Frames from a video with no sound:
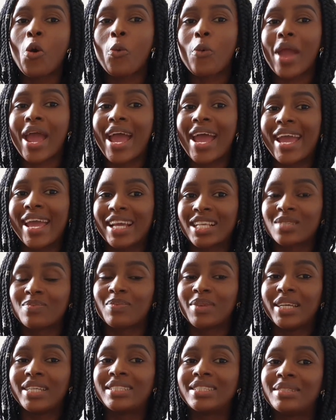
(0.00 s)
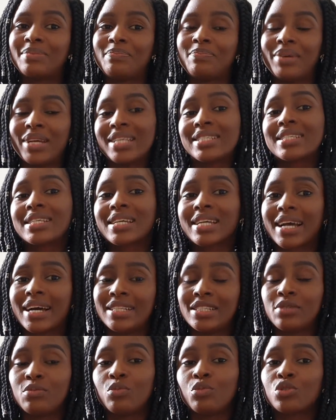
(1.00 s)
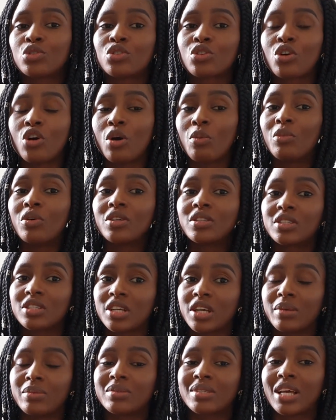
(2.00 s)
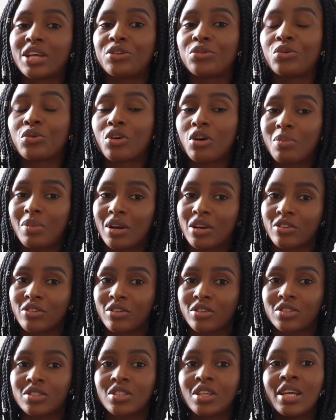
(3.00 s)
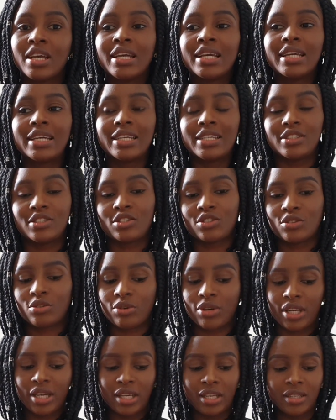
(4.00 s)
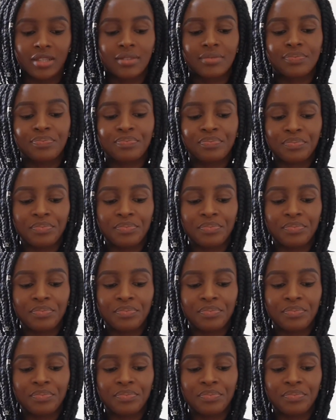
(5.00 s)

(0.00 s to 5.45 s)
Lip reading: where I explain the basic and the most common terms that you'll come across in sewing.